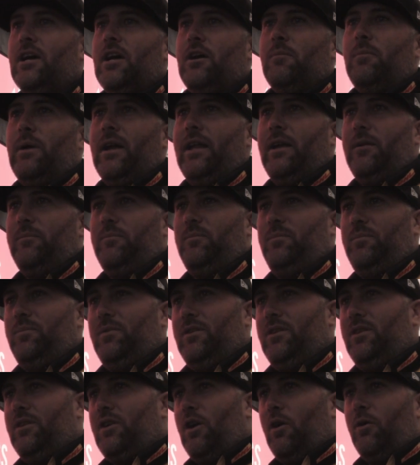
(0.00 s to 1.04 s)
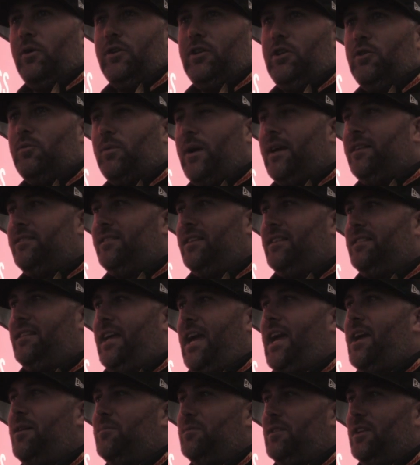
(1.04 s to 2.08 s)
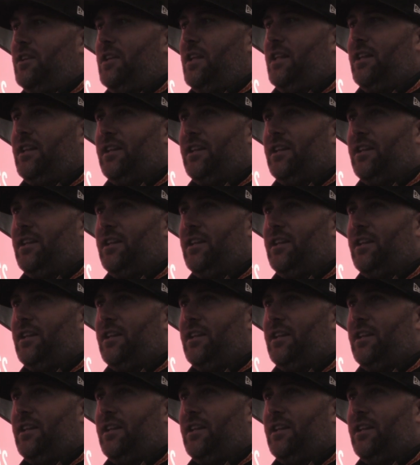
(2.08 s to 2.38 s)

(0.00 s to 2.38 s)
but you'd go and you'd race these games and then